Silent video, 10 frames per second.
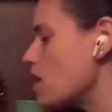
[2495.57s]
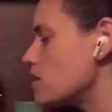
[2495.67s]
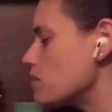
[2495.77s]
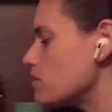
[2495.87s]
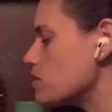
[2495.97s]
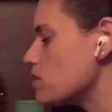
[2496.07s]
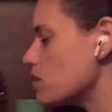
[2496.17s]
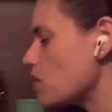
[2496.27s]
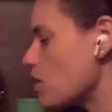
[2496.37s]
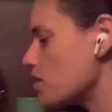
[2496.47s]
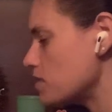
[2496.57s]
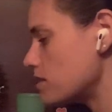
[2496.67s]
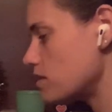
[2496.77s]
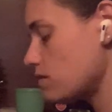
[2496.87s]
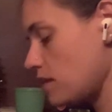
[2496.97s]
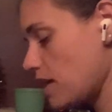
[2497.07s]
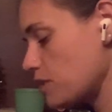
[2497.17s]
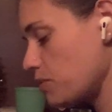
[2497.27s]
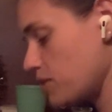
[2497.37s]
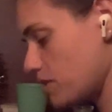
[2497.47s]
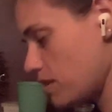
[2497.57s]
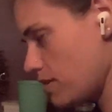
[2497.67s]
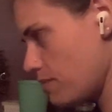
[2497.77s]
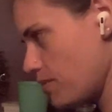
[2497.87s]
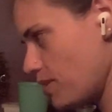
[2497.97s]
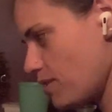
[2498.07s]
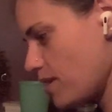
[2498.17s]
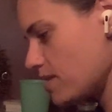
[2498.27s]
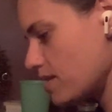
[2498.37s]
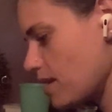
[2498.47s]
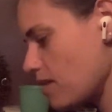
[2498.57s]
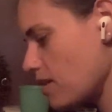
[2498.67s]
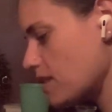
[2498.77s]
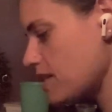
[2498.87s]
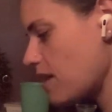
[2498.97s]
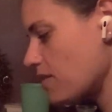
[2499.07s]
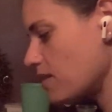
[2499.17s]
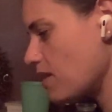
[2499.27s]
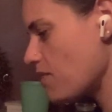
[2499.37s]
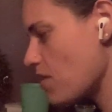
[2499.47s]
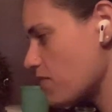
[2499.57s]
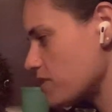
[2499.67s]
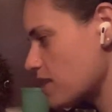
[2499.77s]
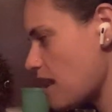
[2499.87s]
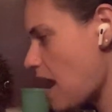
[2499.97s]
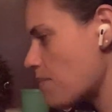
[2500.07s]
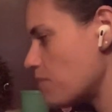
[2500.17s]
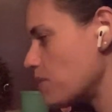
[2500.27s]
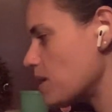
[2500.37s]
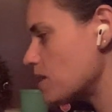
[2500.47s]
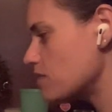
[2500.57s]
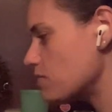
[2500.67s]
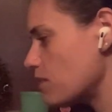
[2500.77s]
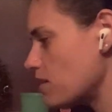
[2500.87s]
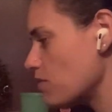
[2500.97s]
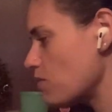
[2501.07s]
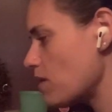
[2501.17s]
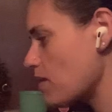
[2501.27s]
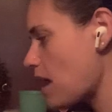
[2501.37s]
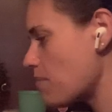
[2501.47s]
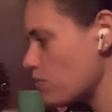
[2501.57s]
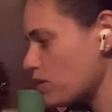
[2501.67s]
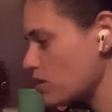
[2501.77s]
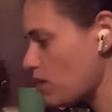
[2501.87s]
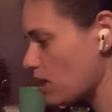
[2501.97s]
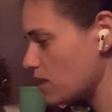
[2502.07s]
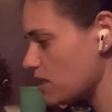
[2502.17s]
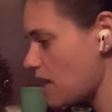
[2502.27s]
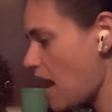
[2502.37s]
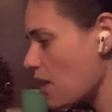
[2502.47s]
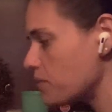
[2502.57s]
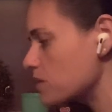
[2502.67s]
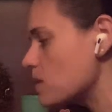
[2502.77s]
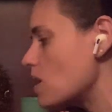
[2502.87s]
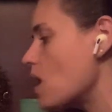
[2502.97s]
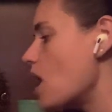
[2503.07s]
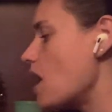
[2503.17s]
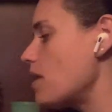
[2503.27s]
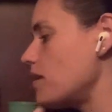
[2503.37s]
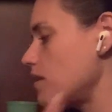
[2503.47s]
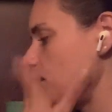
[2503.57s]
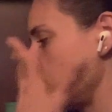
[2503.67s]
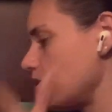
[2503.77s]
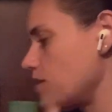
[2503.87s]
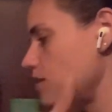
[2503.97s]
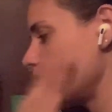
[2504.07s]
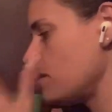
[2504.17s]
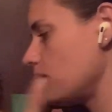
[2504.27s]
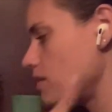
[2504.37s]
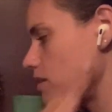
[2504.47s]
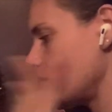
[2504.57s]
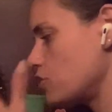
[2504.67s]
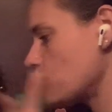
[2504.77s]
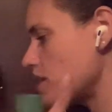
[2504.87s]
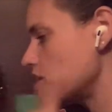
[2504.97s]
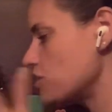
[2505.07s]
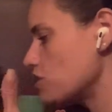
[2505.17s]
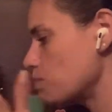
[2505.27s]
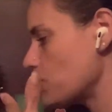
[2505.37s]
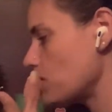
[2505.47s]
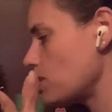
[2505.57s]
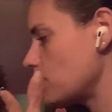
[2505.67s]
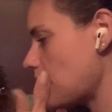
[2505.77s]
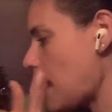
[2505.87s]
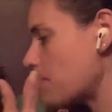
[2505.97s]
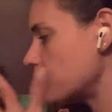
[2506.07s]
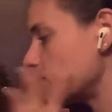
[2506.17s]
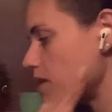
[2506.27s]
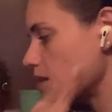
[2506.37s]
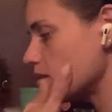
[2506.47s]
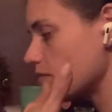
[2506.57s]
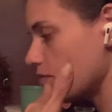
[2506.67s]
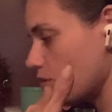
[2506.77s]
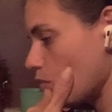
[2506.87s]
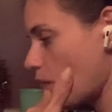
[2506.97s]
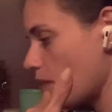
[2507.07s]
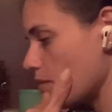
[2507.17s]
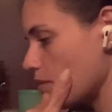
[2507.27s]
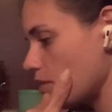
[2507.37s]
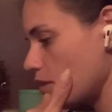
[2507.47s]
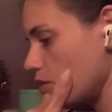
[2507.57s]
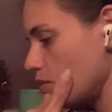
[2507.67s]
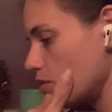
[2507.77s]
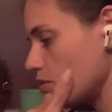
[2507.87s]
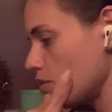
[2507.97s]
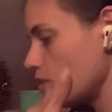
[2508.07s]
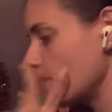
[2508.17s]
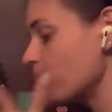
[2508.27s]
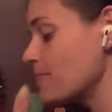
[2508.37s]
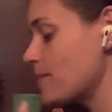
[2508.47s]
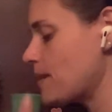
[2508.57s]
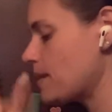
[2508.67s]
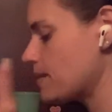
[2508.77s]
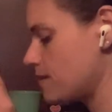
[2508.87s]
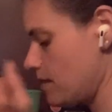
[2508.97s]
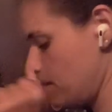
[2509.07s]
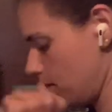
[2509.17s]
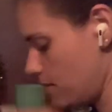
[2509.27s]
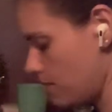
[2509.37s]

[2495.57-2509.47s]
something's gonna cause it to. That's where it's gonna bring you guys together. That's how the love offer is gonna happen because of whatever weather happened once y'all get to the house the transition period that happens because of the weather that you endured, it's gonna